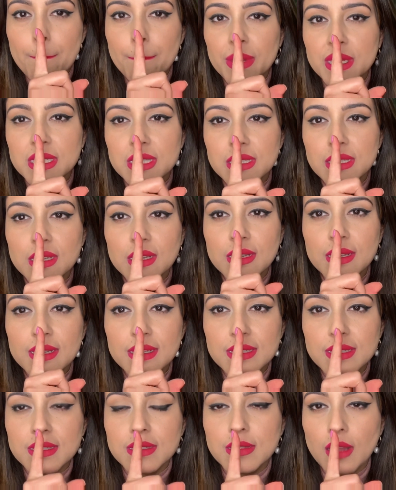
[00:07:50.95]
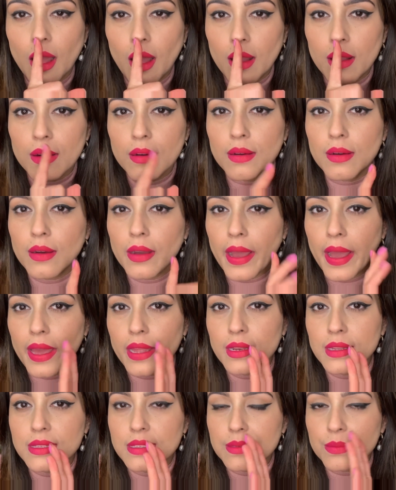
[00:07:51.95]
but still it's darker
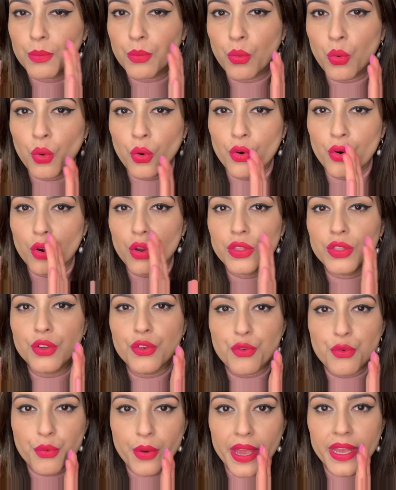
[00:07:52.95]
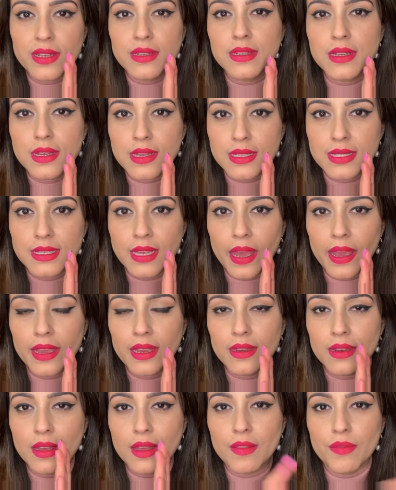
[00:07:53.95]
and it's more on the red
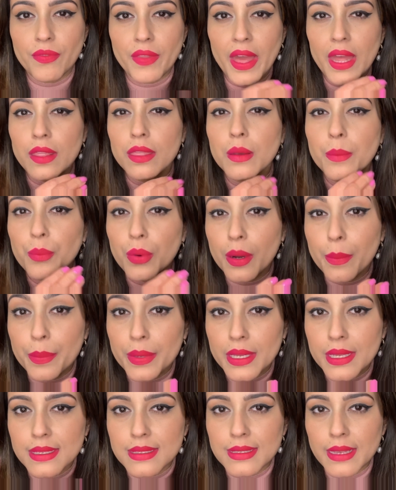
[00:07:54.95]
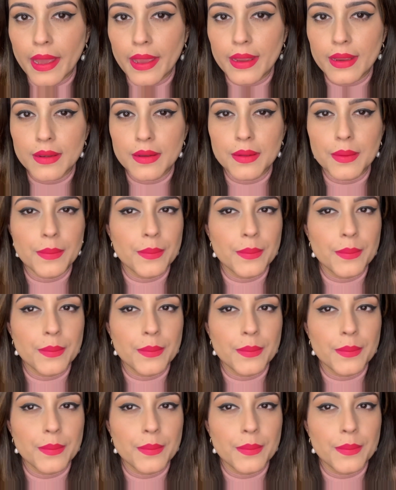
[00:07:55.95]
side than the purpley side.